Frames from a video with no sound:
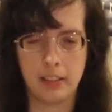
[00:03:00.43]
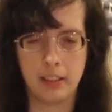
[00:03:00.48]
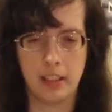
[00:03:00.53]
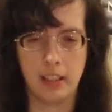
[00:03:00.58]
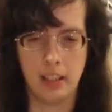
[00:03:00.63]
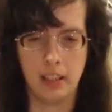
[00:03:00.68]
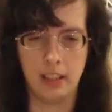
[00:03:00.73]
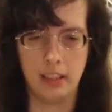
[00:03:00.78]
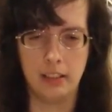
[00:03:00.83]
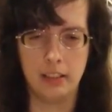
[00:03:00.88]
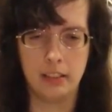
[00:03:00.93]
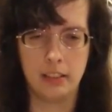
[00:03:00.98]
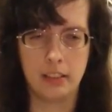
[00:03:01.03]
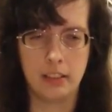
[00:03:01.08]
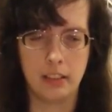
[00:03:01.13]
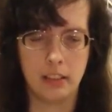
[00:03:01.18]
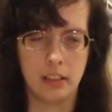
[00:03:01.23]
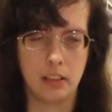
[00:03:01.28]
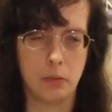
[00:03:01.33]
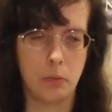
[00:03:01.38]
to the
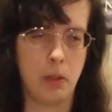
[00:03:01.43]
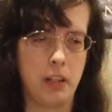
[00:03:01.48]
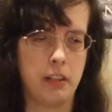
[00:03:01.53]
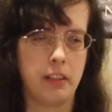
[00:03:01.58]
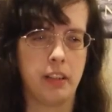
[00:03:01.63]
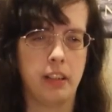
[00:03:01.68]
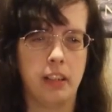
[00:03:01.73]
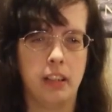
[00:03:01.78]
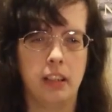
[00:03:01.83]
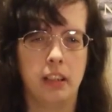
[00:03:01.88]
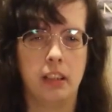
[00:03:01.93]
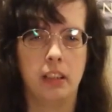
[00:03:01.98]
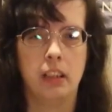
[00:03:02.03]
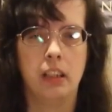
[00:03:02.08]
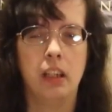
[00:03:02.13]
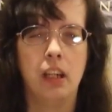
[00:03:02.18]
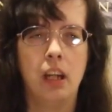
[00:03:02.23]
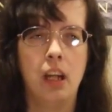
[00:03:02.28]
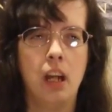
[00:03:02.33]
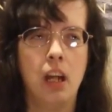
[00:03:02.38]
hunt, the wild hunt,